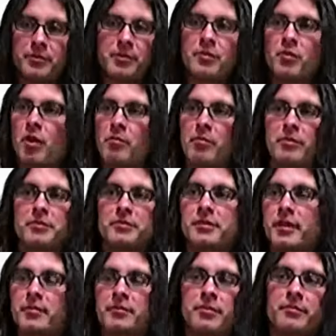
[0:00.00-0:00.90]
The normal
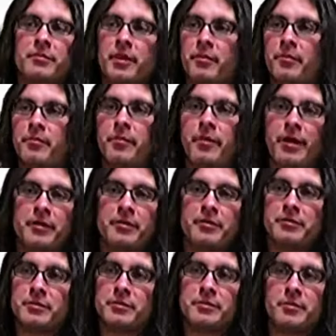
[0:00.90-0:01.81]
snare drum that I
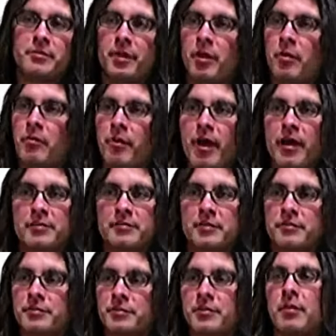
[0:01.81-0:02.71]
use is a bell brass
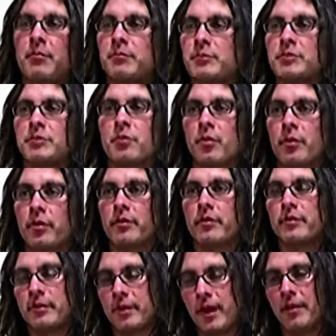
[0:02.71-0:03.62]
of some sort.
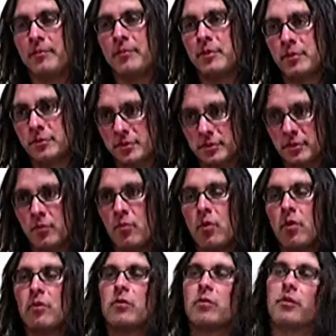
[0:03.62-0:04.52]
I'm using the
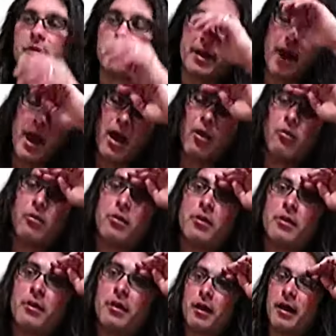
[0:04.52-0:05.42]
Warlord now.
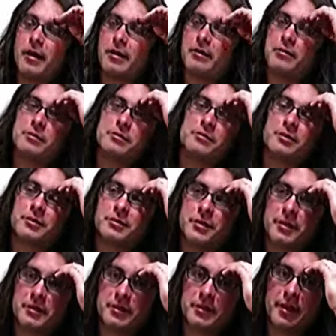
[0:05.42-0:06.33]
I used the
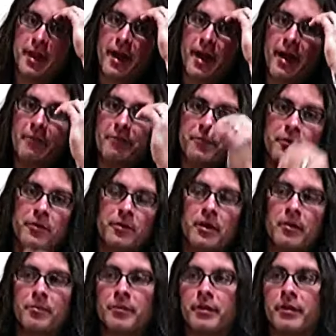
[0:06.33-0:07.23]
6.5 for a
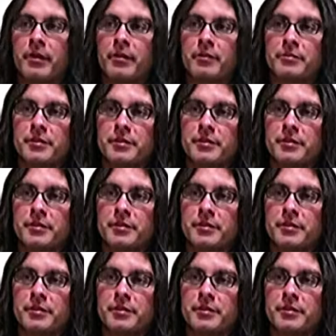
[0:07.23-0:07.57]
couple of years.